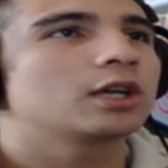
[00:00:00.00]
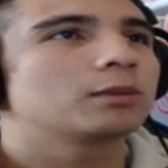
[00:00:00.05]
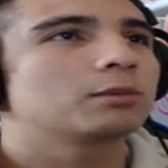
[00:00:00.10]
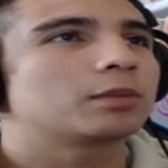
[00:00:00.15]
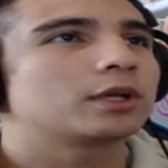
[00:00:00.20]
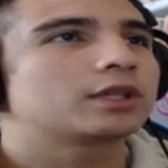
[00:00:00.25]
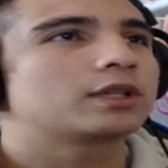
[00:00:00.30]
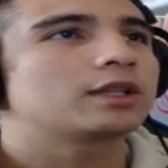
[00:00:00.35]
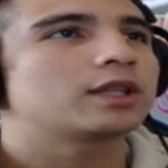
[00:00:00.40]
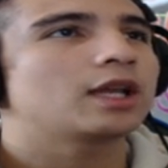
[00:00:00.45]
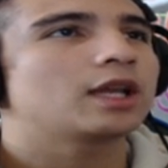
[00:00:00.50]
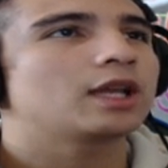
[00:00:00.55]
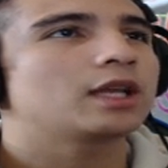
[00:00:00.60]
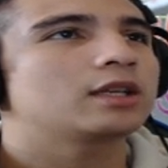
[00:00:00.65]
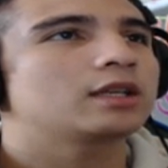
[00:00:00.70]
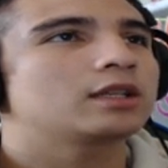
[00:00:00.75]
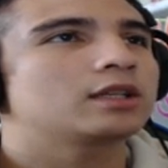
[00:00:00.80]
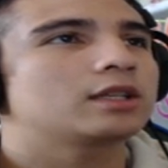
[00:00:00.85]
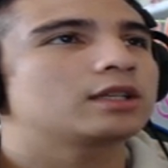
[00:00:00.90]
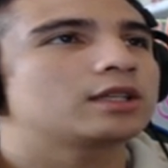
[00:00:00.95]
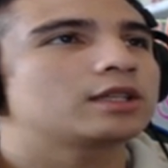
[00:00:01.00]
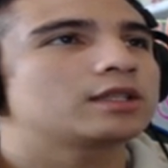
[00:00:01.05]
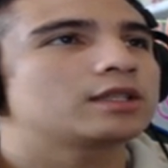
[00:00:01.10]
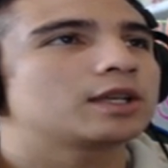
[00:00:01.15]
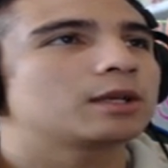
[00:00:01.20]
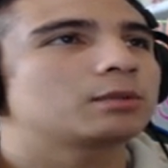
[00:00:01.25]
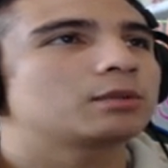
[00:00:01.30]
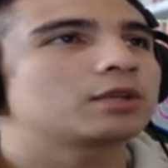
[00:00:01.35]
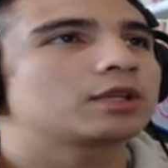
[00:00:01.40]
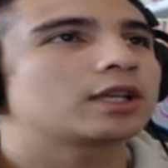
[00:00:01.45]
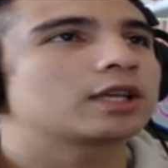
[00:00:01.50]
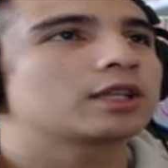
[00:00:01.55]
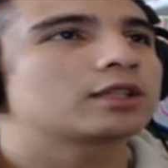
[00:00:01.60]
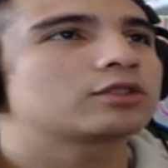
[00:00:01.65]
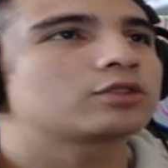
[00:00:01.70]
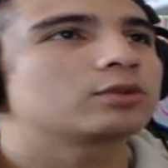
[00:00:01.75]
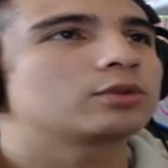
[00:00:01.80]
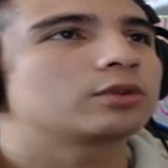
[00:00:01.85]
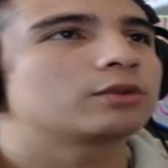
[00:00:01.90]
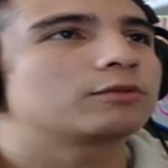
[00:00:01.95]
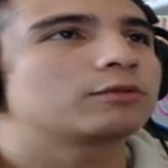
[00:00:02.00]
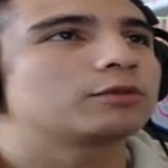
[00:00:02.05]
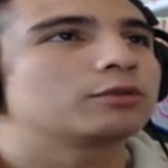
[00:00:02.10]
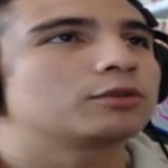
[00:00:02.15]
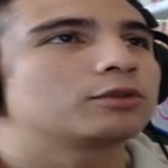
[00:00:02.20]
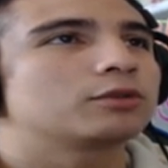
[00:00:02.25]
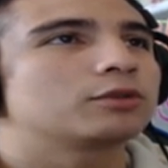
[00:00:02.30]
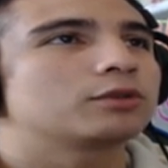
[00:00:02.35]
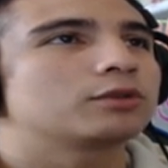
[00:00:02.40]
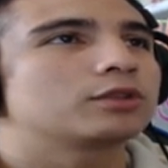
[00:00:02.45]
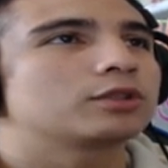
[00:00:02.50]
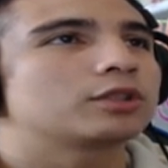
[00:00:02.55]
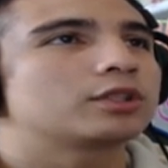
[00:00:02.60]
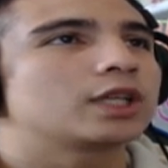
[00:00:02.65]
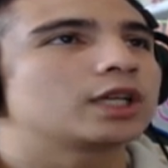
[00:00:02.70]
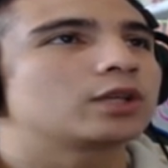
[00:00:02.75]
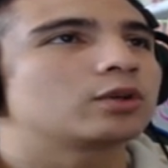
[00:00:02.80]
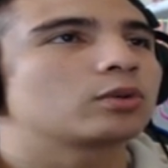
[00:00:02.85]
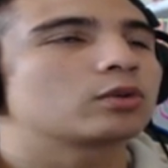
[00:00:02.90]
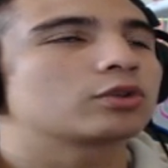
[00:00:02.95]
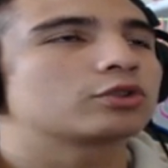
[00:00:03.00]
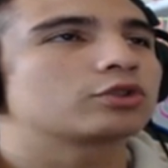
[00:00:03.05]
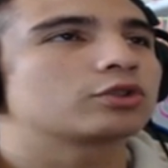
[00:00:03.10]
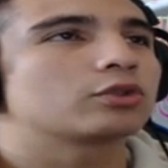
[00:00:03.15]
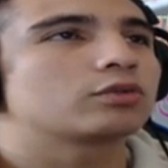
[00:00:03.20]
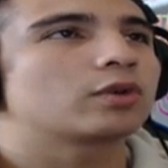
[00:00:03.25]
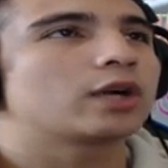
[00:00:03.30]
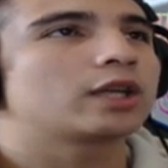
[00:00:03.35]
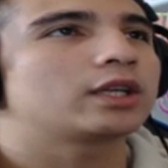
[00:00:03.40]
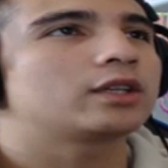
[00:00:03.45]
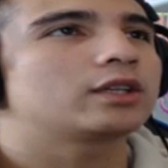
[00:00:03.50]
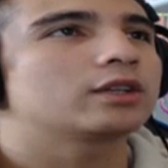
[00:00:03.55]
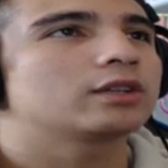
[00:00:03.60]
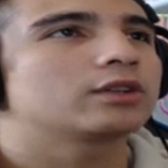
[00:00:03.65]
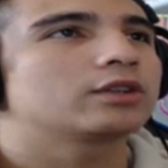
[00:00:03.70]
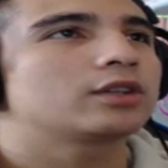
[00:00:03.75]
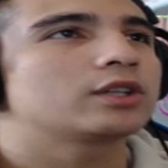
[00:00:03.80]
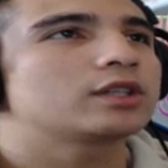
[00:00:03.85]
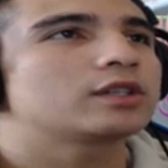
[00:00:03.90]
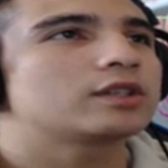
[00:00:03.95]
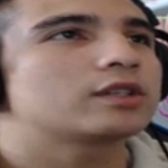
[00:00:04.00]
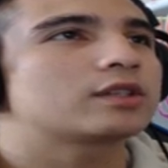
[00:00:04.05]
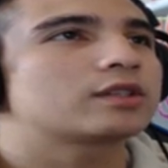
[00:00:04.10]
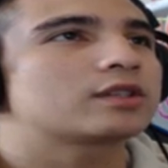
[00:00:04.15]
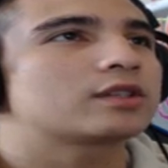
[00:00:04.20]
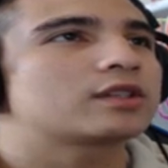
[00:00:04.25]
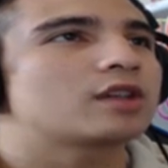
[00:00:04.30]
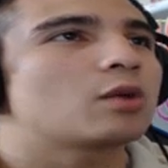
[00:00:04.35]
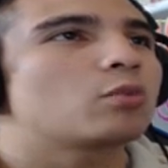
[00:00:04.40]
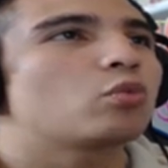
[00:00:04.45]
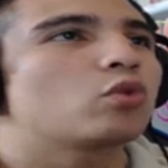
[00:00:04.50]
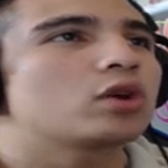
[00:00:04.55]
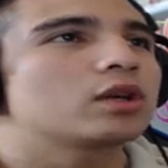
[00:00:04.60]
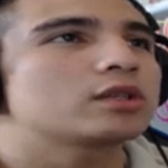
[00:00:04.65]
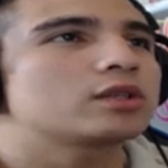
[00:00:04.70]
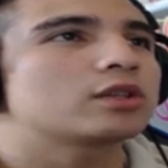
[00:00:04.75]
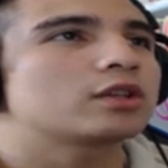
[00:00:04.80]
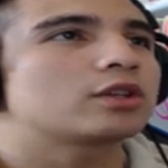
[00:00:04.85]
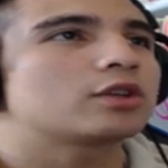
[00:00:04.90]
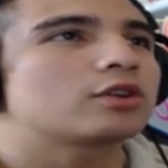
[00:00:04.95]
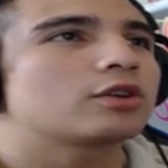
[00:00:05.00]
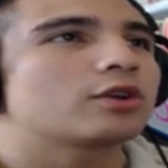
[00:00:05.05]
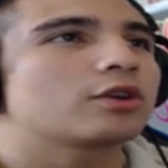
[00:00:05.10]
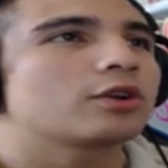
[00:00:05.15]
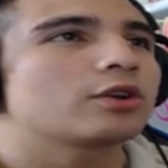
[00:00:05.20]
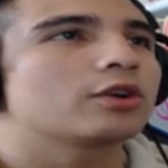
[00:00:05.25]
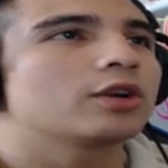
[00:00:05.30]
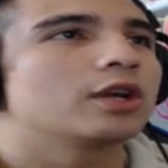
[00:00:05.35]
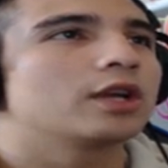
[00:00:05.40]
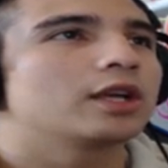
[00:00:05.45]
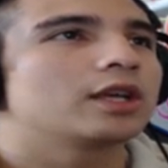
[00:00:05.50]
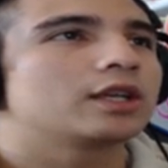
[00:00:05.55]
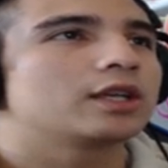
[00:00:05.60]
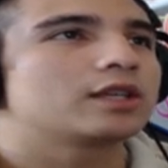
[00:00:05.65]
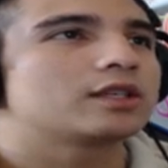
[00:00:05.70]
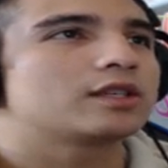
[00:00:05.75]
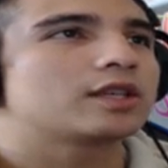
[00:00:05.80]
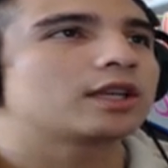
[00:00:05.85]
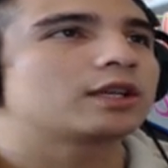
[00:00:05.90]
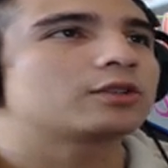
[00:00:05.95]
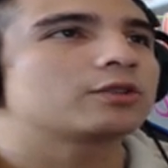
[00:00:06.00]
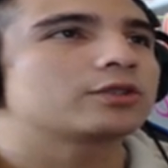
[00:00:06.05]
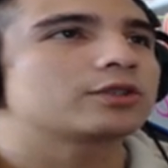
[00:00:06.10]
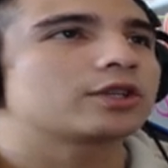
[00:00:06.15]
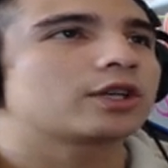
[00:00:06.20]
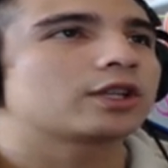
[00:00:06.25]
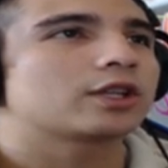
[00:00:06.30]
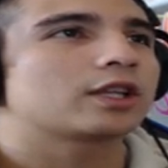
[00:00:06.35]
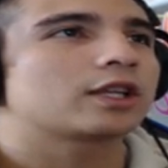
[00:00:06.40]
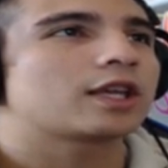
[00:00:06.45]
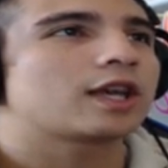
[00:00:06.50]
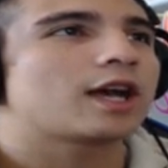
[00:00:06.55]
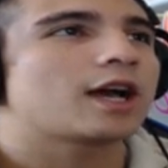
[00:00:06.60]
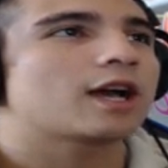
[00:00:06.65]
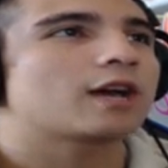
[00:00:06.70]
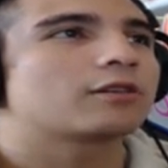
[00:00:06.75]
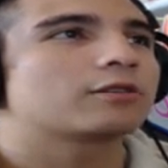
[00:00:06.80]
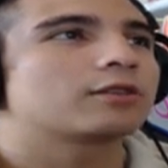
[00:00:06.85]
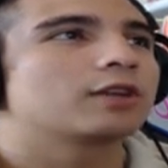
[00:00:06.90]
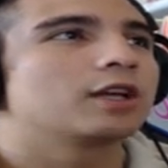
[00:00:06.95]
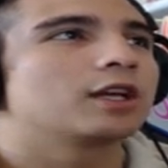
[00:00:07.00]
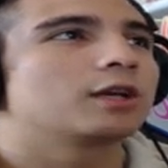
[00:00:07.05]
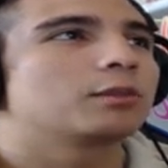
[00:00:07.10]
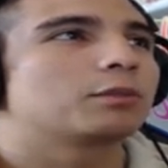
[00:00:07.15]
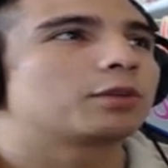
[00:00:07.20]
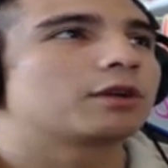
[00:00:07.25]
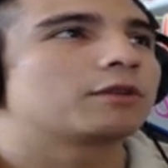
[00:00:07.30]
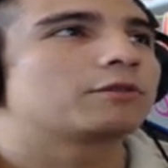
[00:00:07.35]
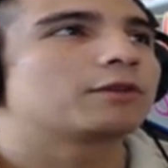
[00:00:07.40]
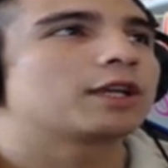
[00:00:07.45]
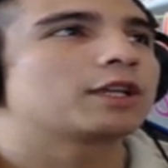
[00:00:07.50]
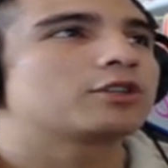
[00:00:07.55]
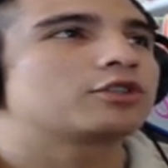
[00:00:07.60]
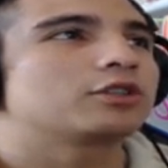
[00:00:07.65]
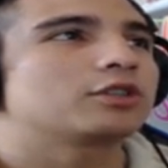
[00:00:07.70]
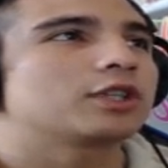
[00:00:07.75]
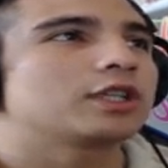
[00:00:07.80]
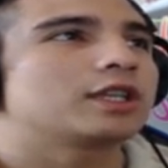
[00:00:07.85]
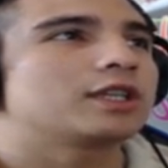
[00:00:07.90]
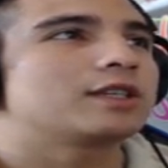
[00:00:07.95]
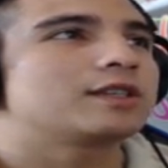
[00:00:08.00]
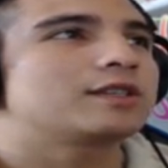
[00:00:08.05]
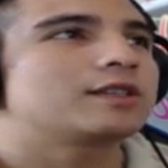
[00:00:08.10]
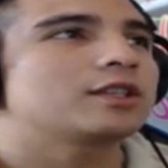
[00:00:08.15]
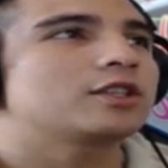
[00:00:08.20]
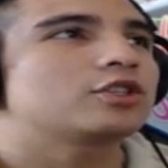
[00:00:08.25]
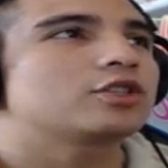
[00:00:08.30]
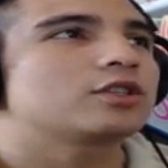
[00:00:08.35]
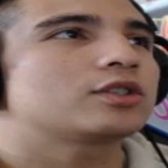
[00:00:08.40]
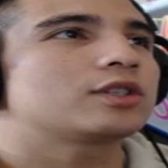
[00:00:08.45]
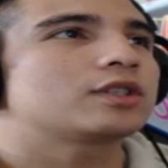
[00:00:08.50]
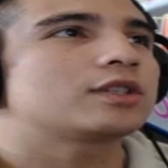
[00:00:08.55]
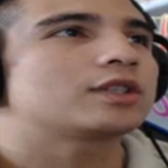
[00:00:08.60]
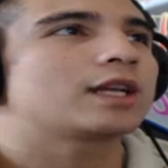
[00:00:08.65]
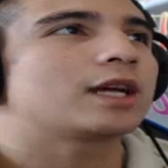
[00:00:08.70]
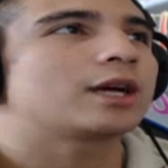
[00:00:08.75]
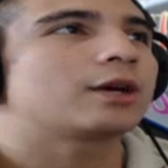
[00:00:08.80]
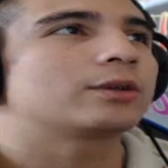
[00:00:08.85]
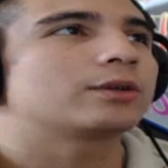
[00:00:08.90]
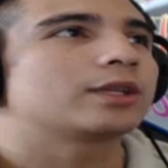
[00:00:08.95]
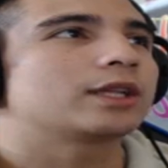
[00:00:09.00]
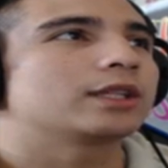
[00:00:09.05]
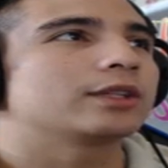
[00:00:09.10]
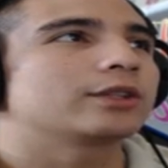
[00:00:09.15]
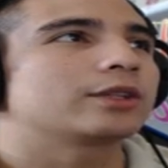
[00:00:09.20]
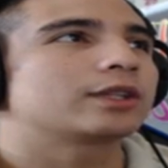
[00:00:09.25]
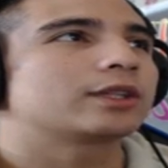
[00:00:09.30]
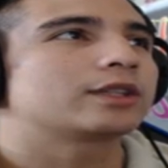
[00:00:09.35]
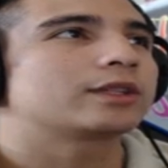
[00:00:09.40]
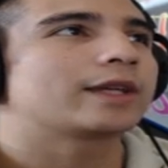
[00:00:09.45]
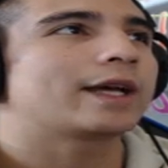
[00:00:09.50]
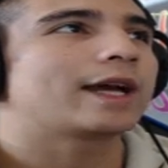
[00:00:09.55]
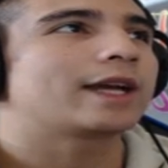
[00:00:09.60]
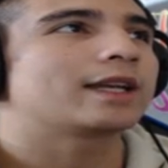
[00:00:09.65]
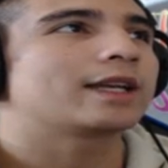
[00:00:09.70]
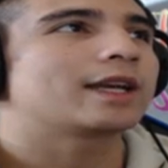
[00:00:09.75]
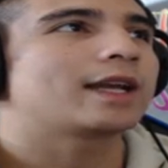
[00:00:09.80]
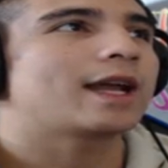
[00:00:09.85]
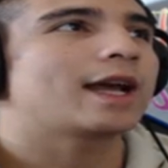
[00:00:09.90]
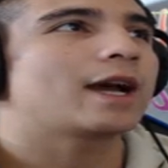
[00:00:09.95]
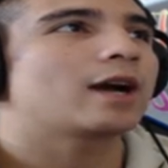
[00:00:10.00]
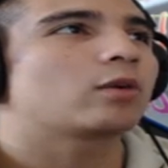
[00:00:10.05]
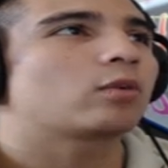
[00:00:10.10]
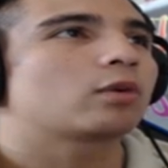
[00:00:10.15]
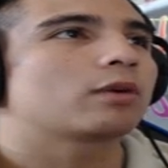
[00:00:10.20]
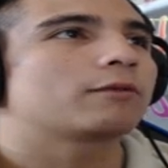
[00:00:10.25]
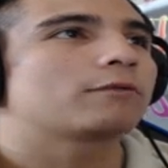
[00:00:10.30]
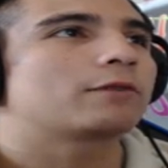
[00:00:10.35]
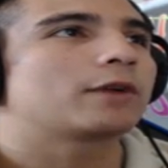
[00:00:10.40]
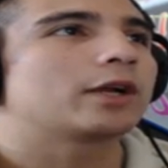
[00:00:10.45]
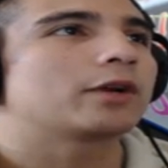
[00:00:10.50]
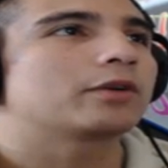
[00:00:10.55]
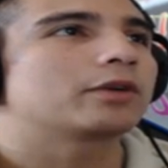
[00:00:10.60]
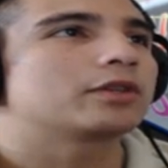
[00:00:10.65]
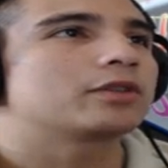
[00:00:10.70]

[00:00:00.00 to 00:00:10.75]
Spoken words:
But then he's able to get to a full dead orchard. Right here, this is somewhat secure. His ankle is on the calf, but eventually he cinches it down, and look at that. Now we're very